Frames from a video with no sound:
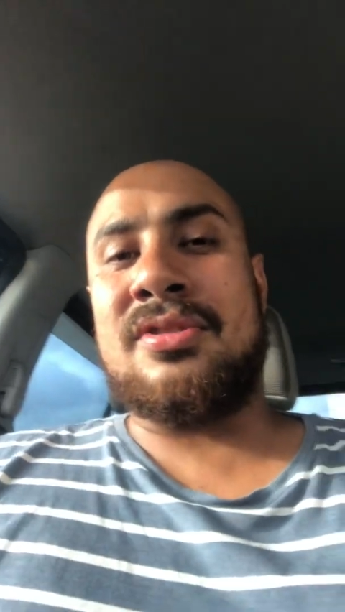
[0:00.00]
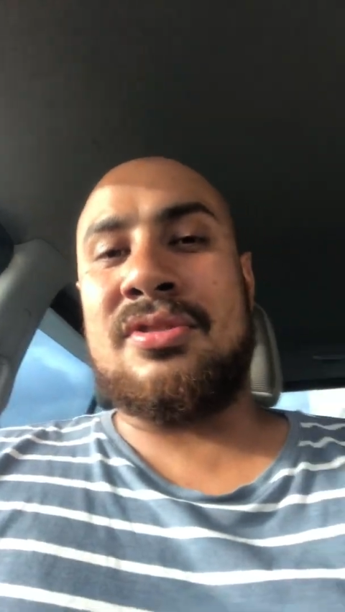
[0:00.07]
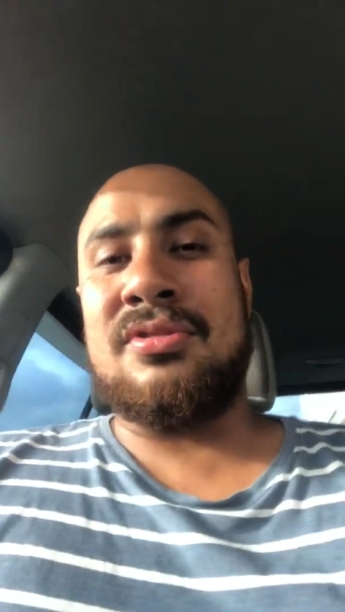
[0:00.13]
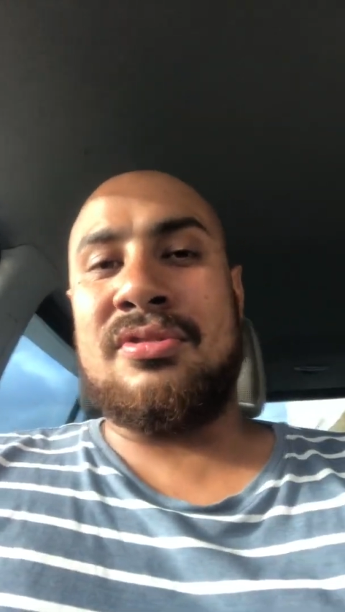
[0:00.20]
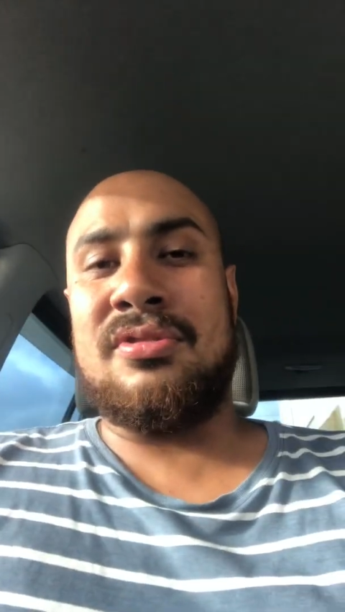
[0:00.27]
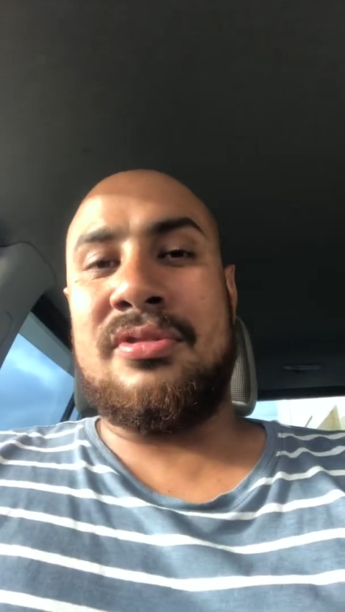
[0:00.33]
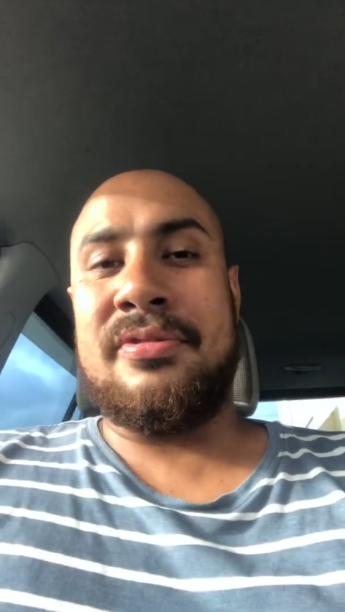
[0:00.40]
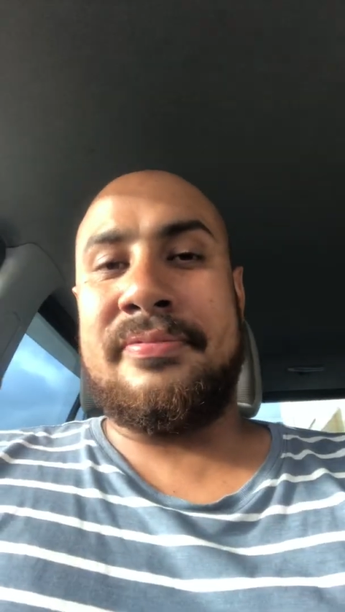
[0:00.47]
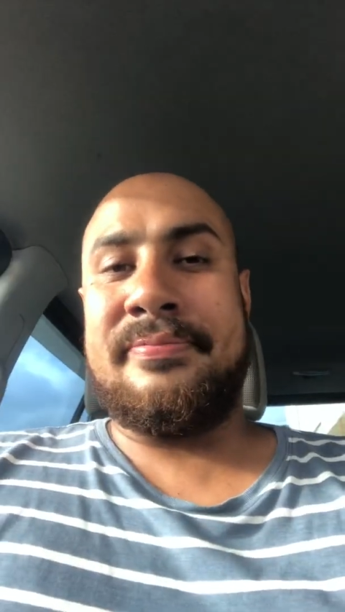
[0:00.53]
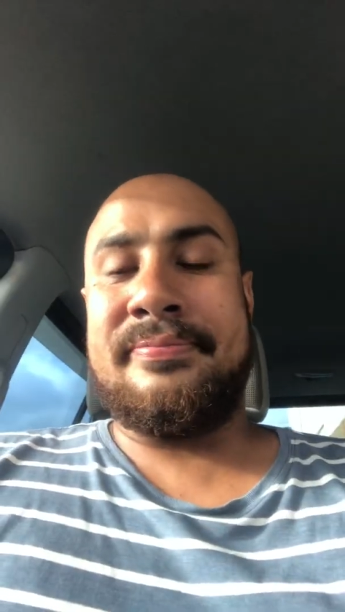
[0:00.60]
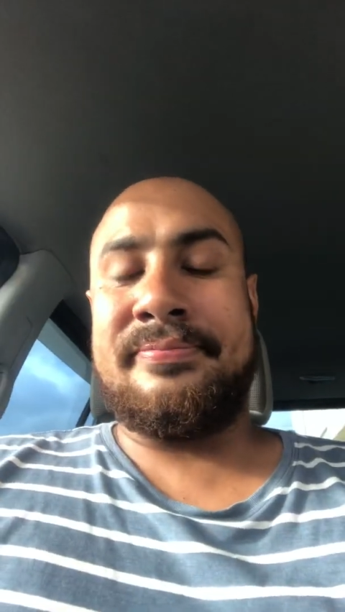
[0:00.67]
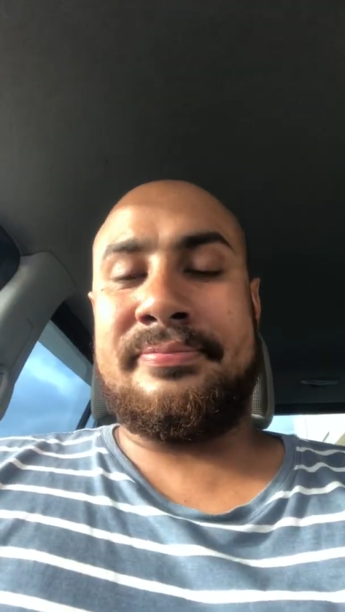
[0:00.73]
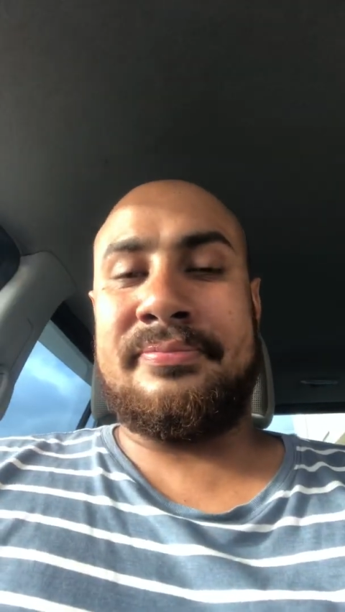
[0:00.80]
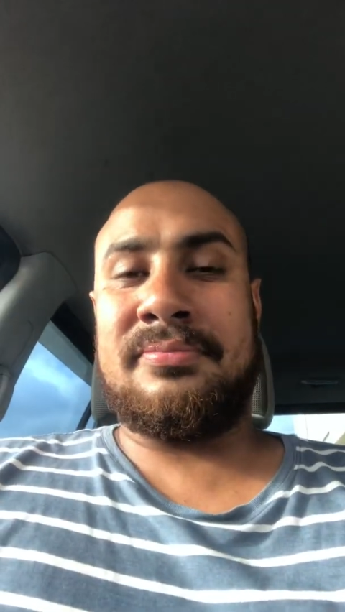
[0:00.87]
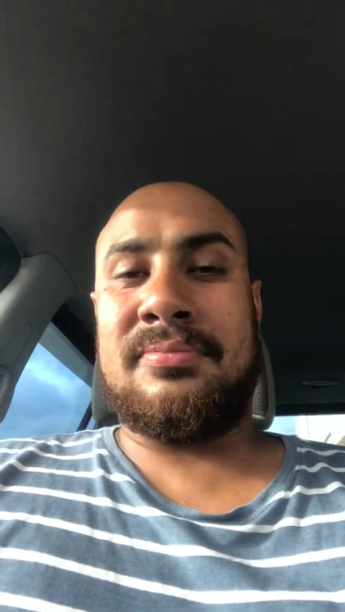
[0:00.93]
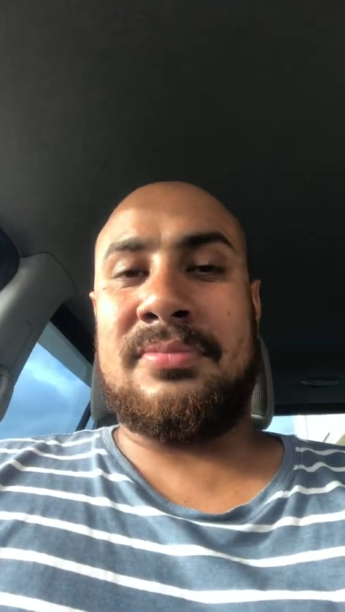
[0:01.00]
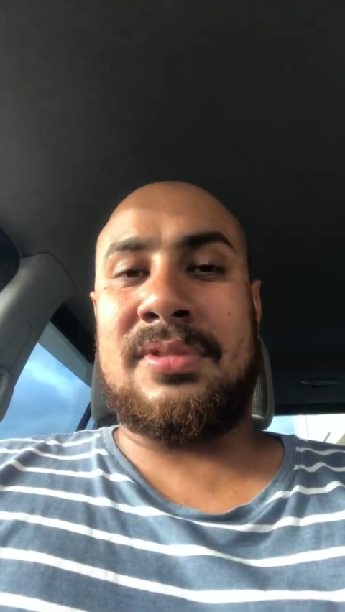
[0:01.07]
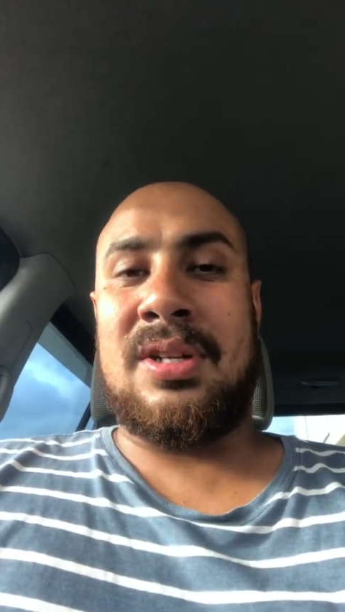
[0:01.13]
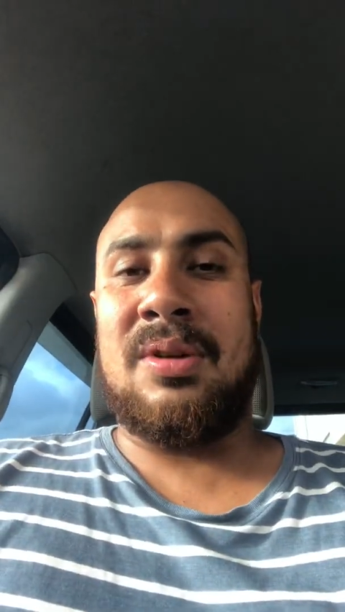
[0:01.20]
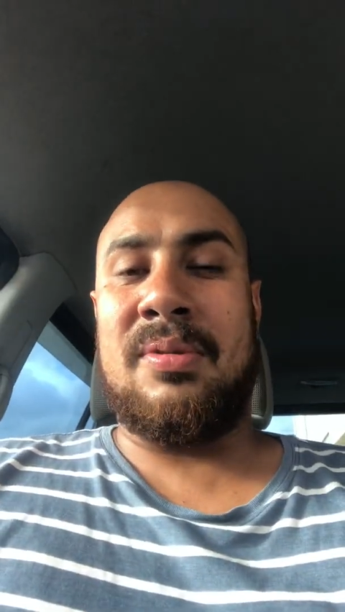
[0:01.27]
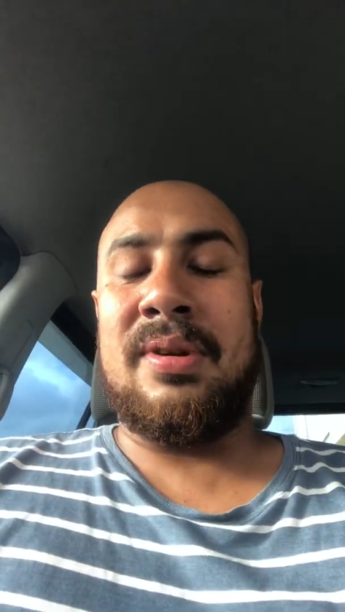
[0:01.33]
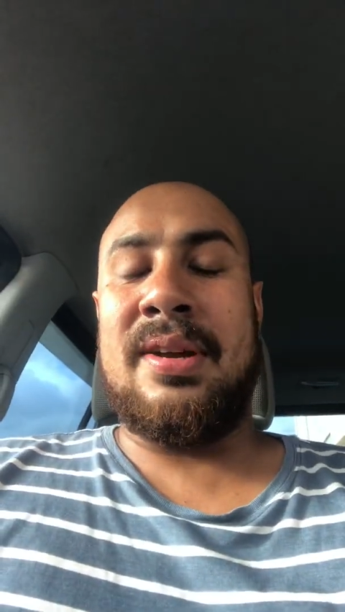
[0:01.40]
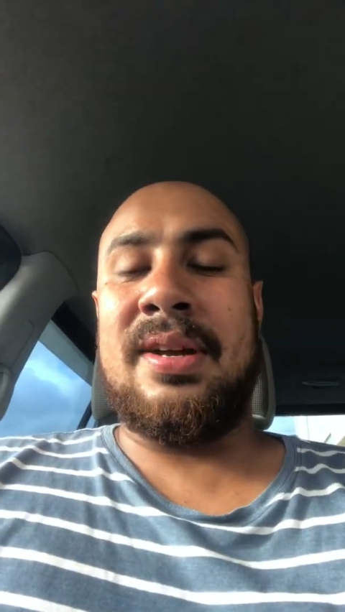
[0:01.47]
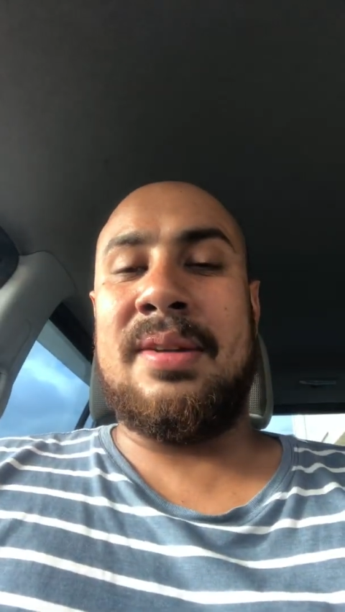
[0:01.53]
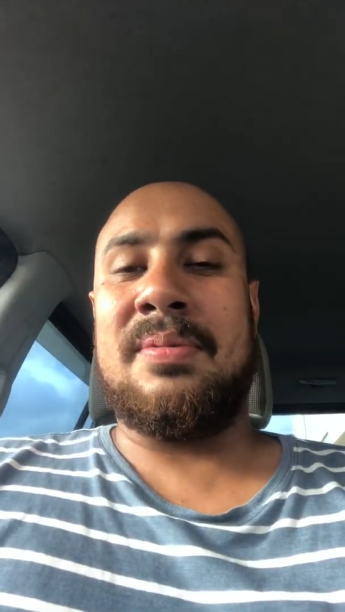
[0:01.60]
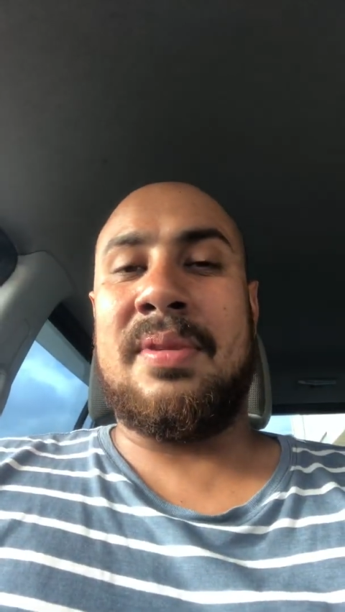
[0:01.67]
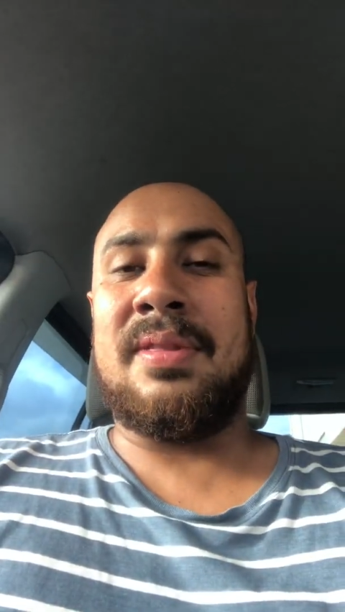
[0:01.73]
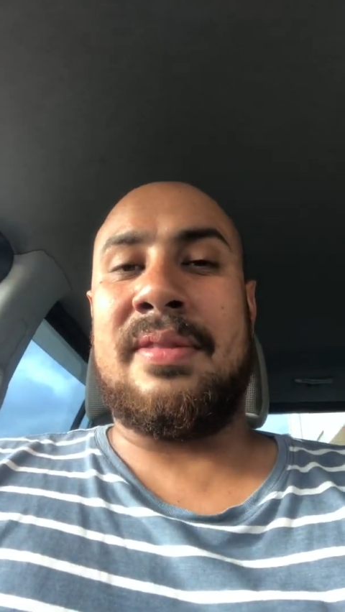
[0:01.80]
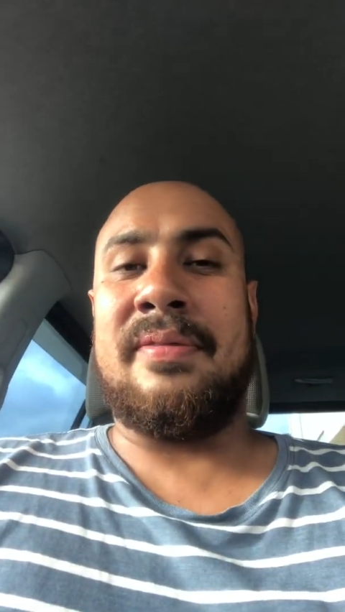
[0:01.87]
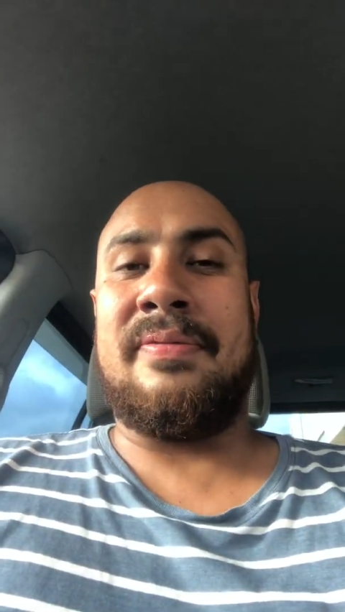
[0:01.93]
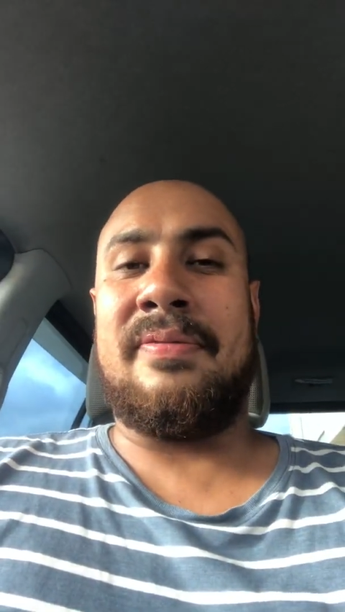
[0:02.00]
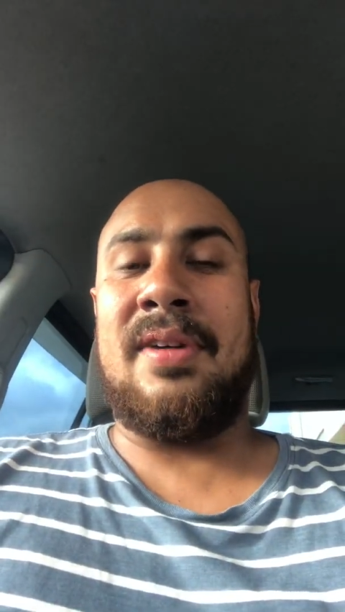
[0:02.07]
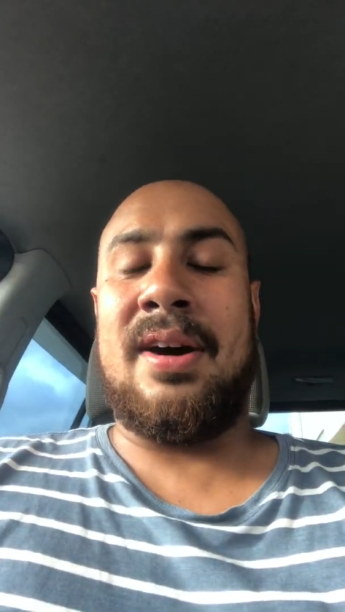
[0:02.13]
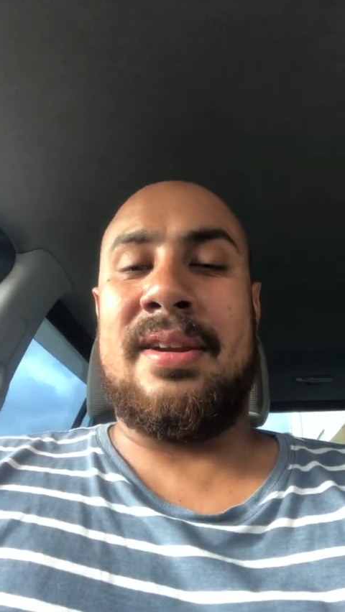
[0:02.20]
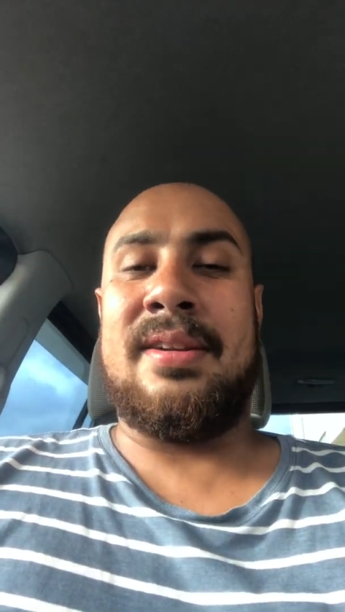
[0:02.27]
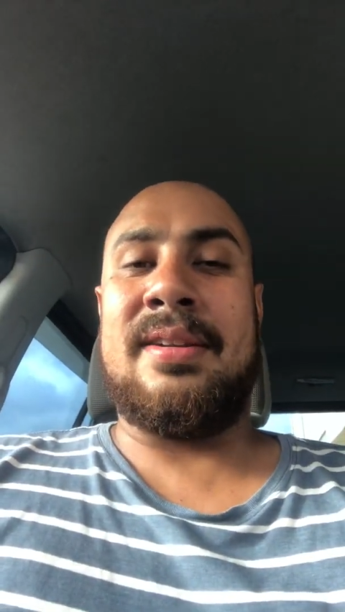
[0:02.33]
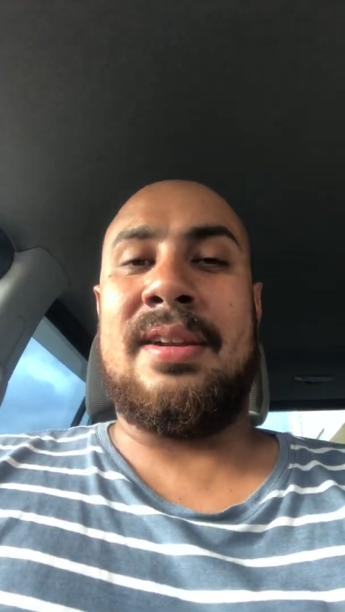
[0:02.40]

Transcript: to go ahead with the fight.